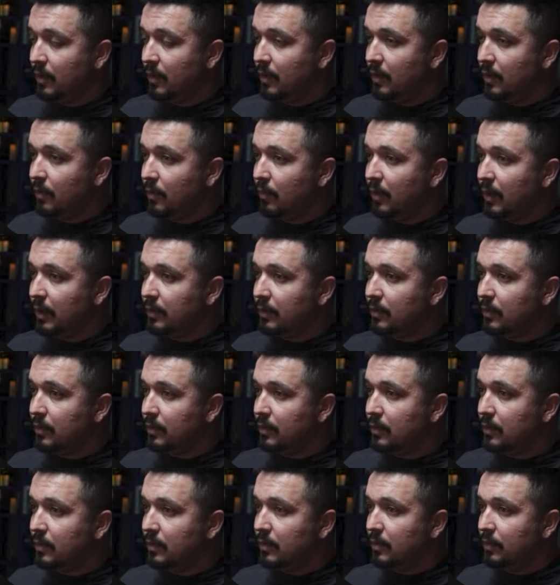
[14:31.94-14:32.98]
1 to
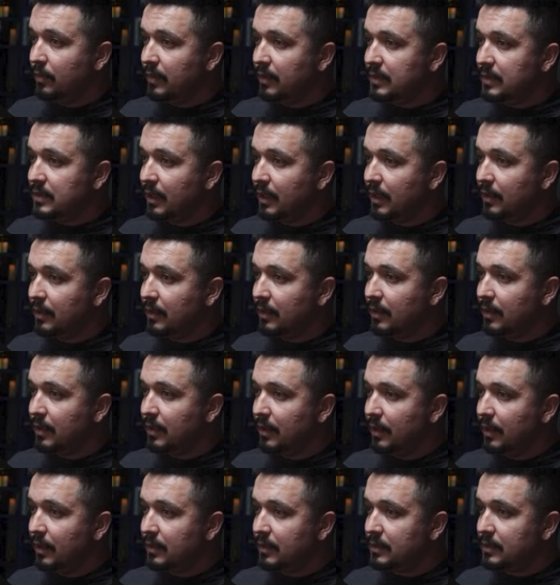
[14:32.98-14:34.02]
2. We say
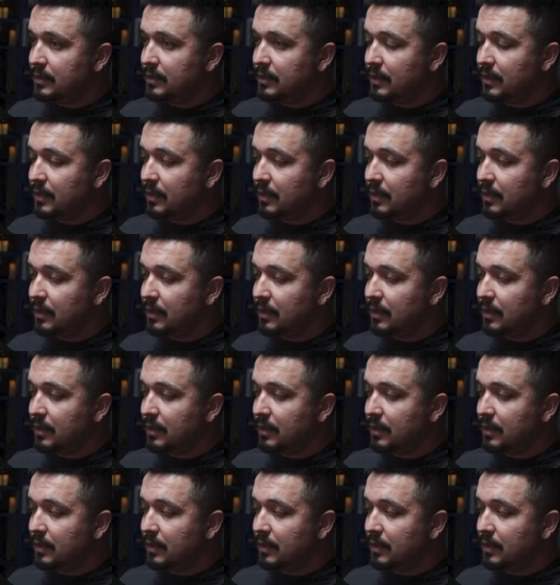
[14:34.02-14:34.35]
ticks,